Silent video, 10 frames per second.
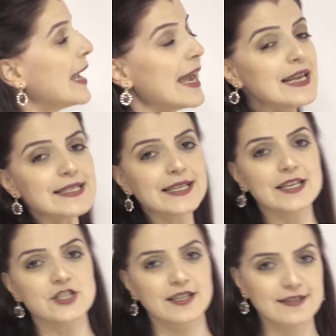as an
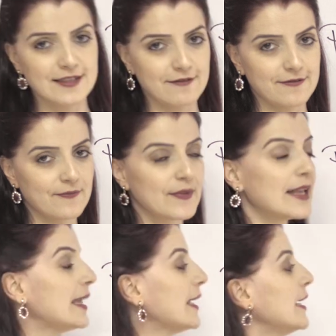adjective.
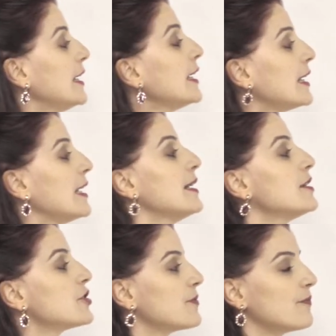In
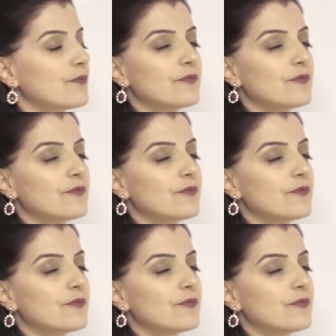English,